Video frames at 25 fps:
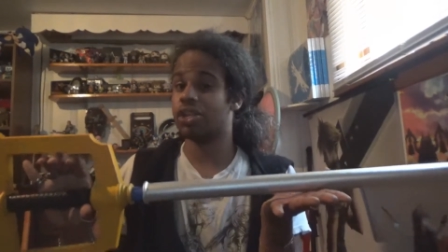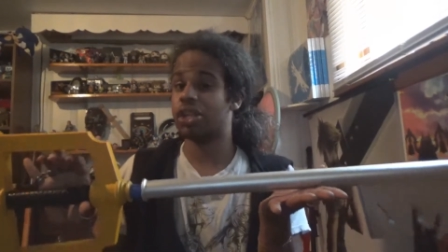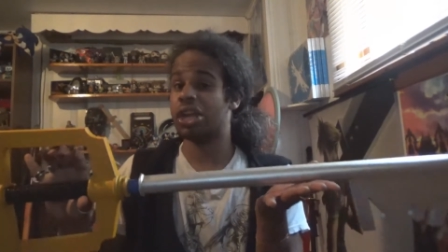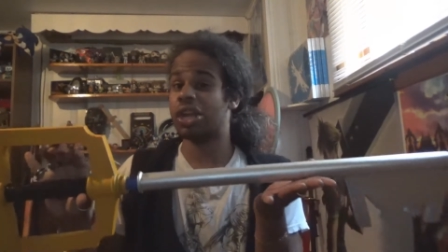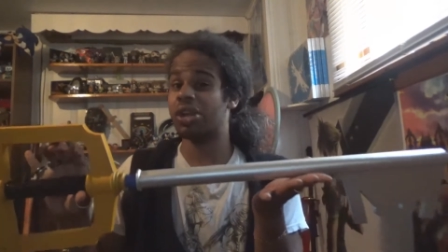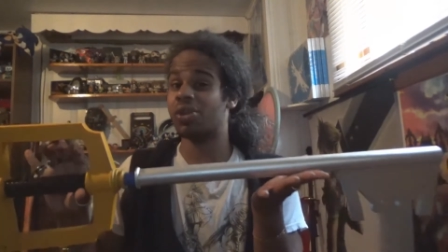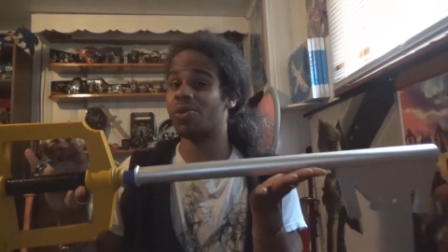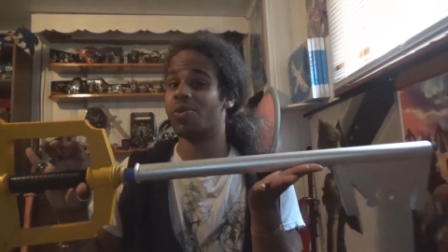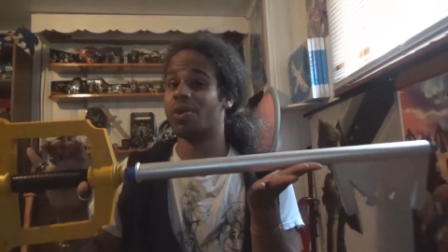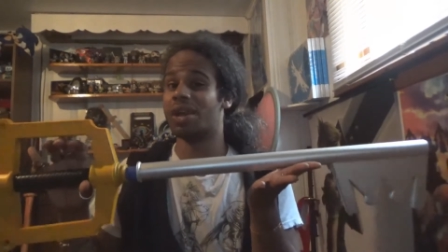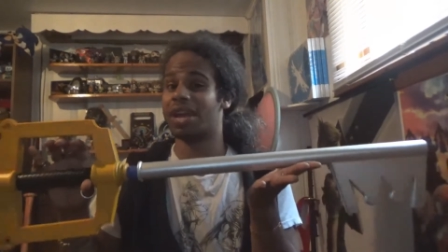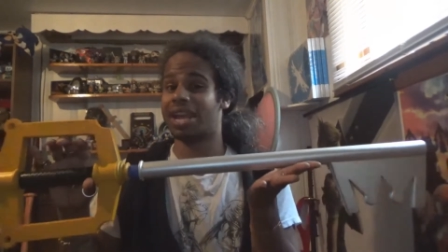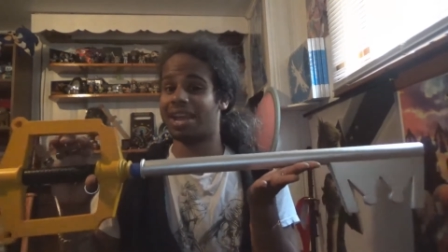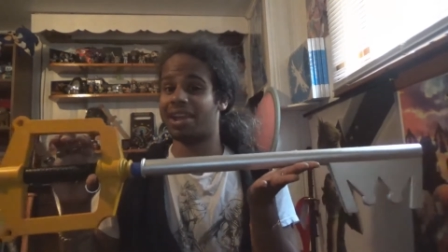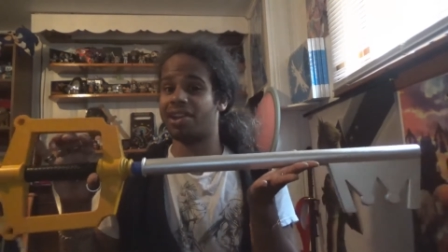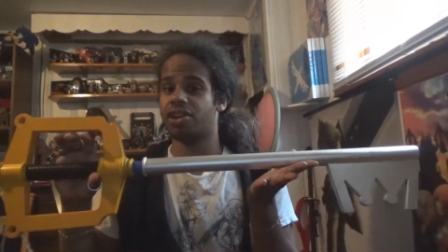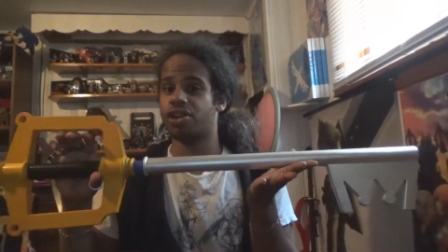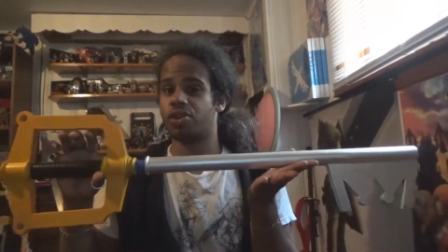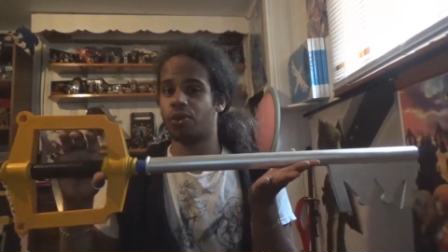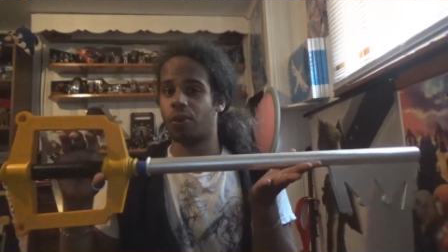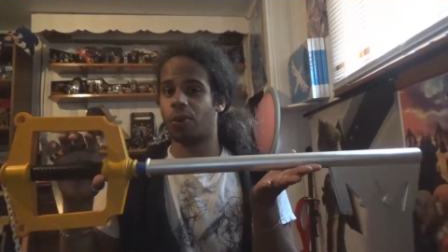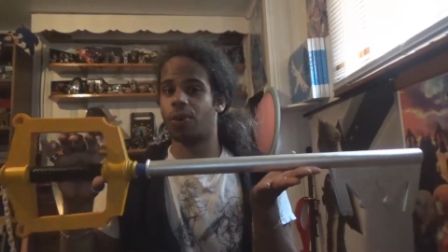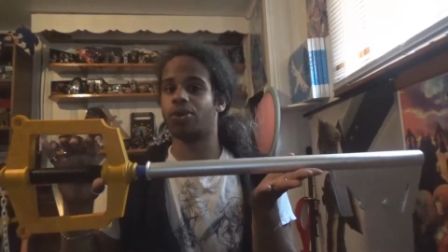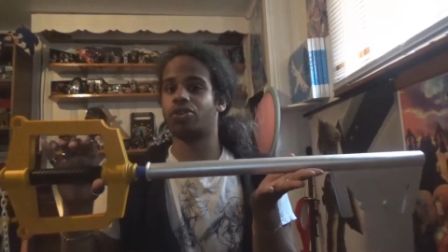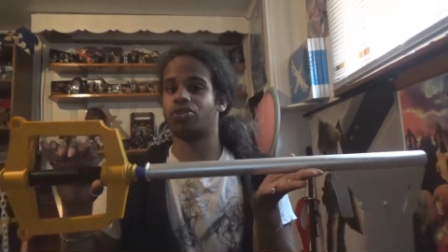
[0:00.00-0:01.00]
you
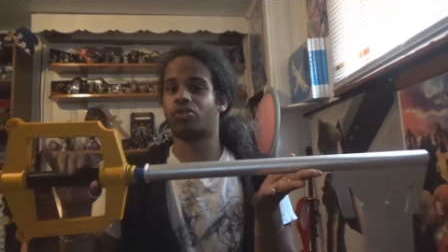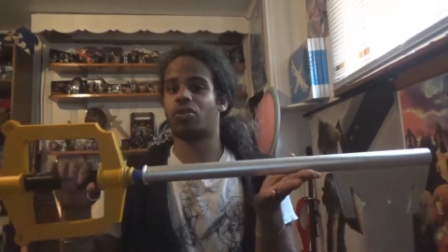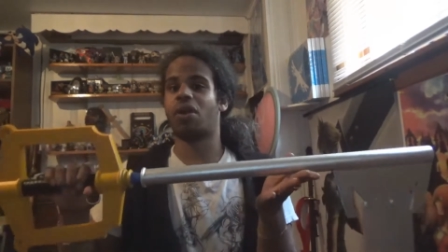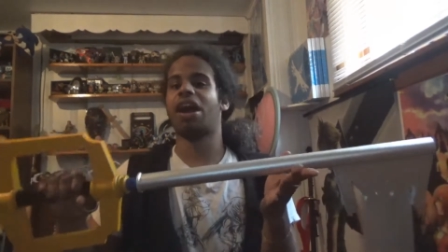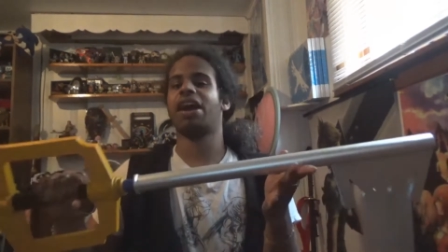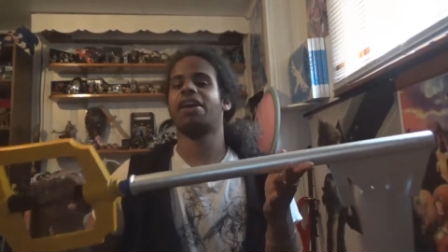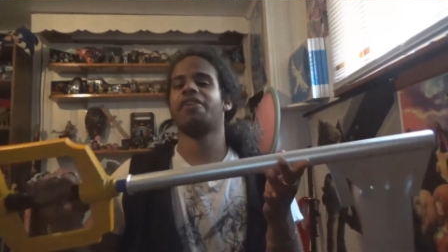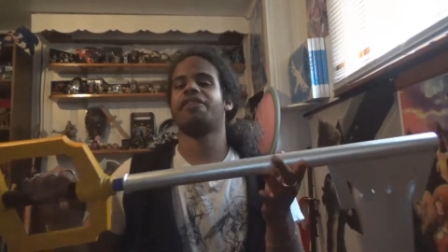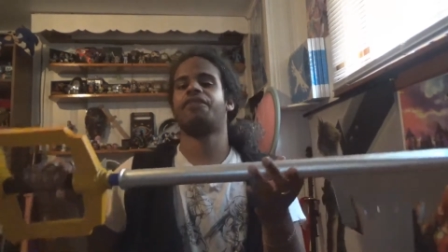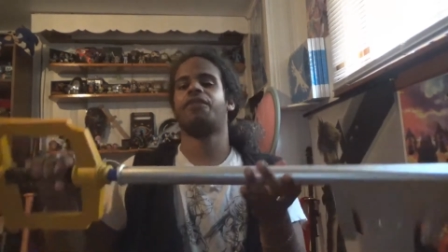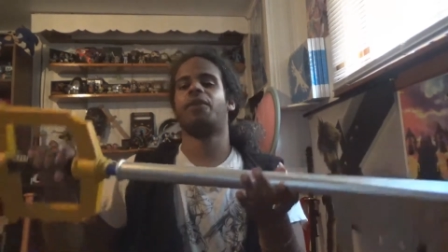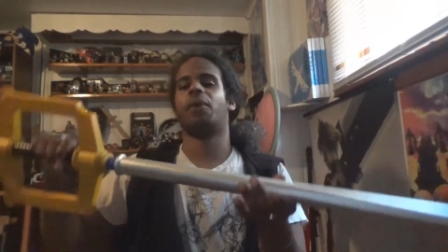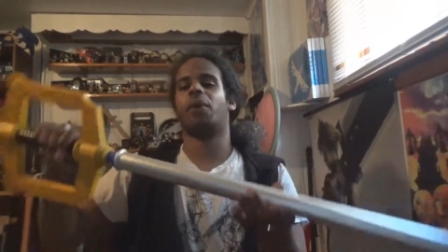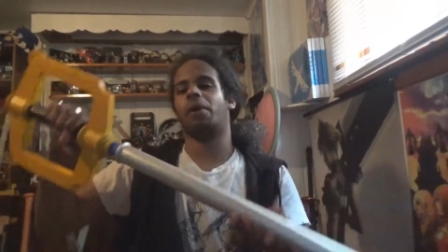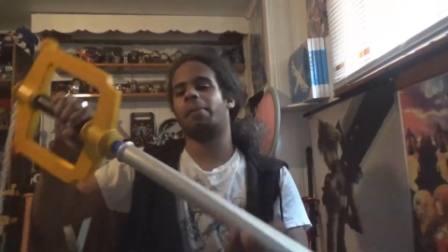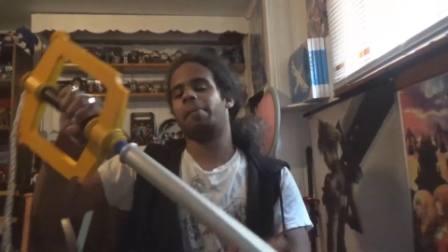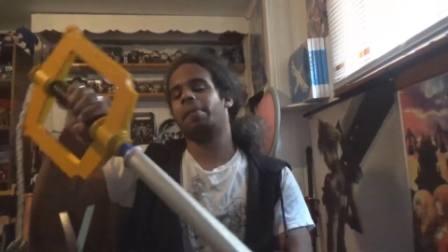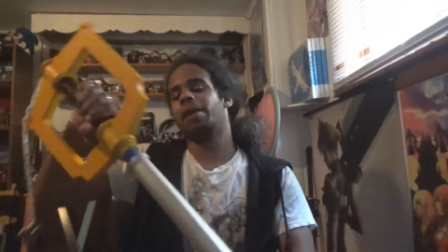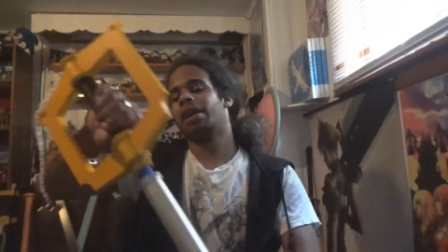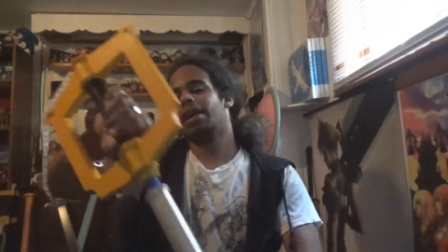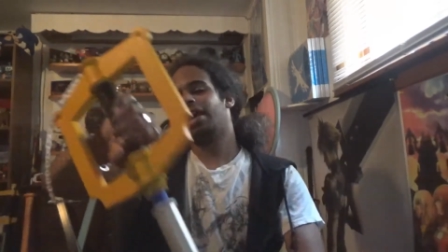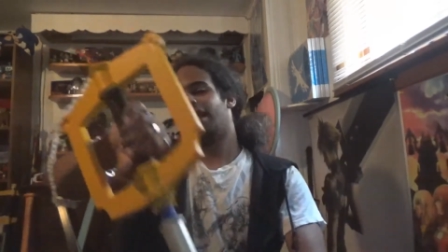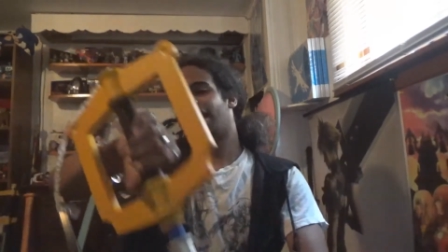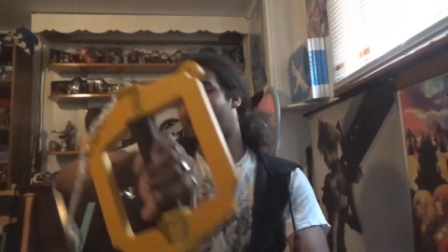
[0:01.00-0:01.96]
get your drive form.